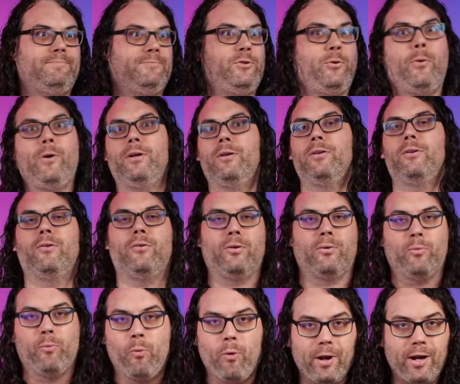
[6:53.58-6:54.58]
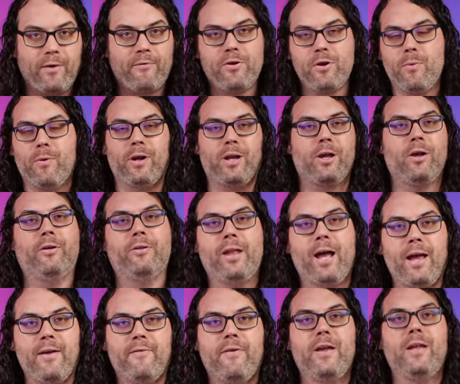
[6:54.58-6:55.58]
Twitter or whatever you want to go
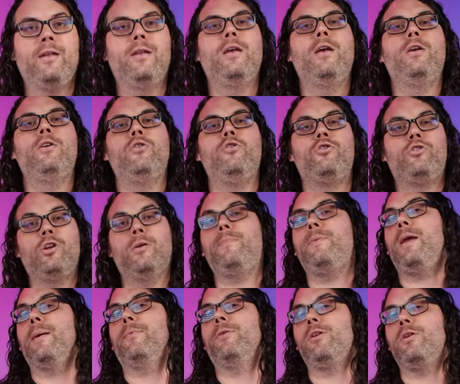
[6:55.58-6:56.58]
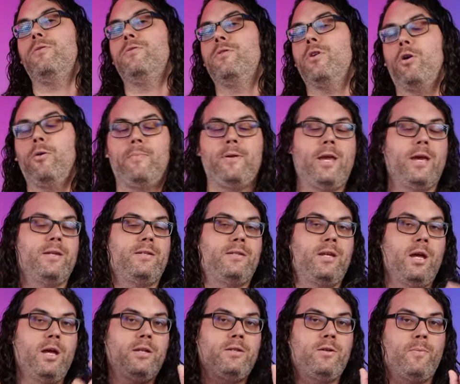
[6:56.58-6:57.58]
live in. You should be able to use
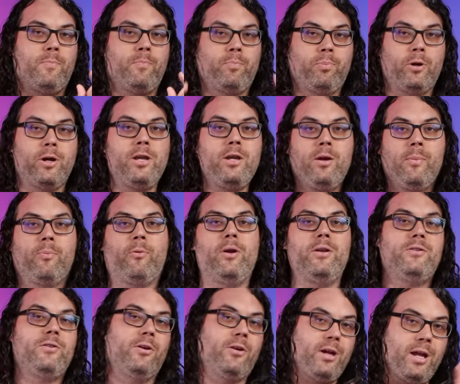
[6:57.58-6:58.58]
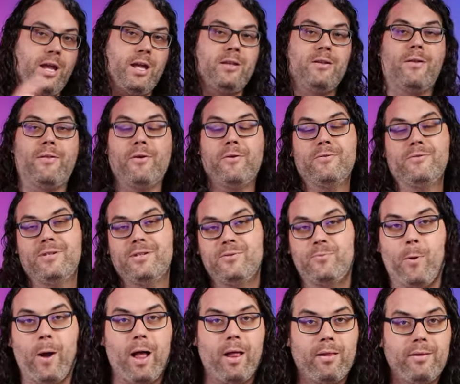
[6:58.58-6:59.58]
OBS to bring your printer into those
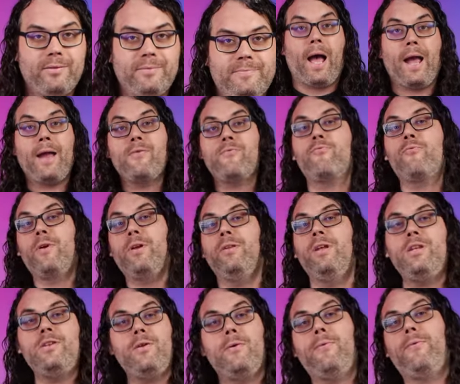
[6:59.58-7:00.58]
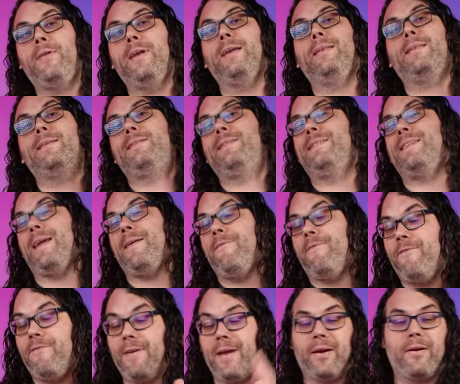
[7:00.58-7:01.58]
as well. I really do think this is a
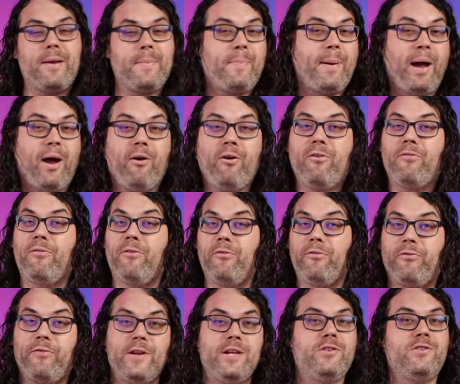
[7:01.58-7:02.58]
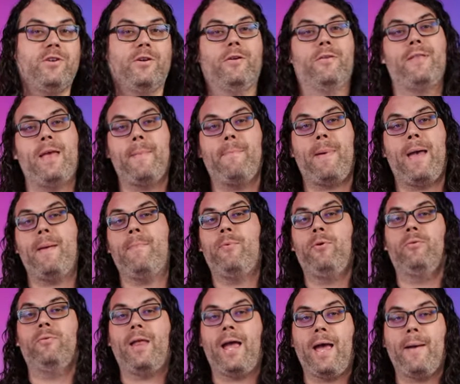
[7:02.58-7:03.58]
very powerful feature that
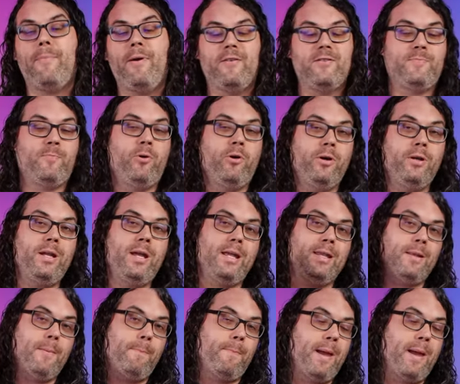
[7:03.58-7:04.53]
Bambu Lab has put in the